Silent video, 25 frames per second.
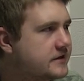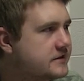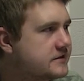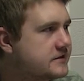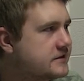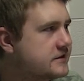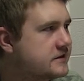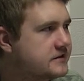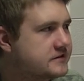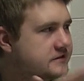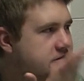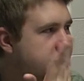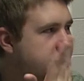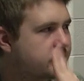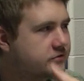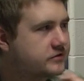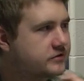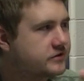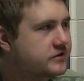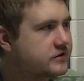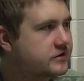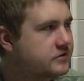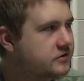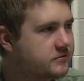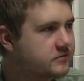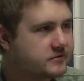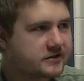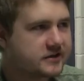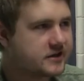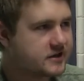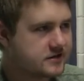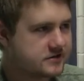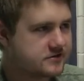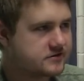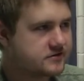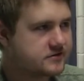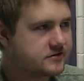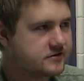Like the only thing good,
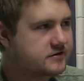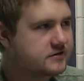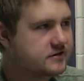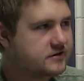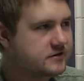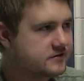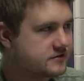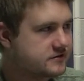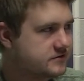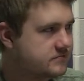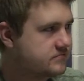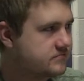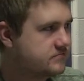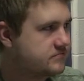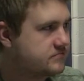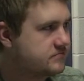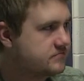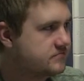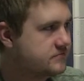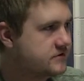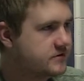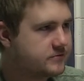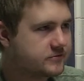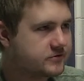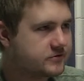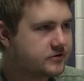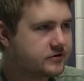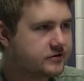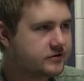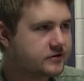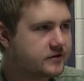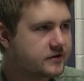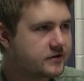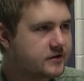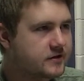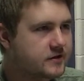is Tim Curry.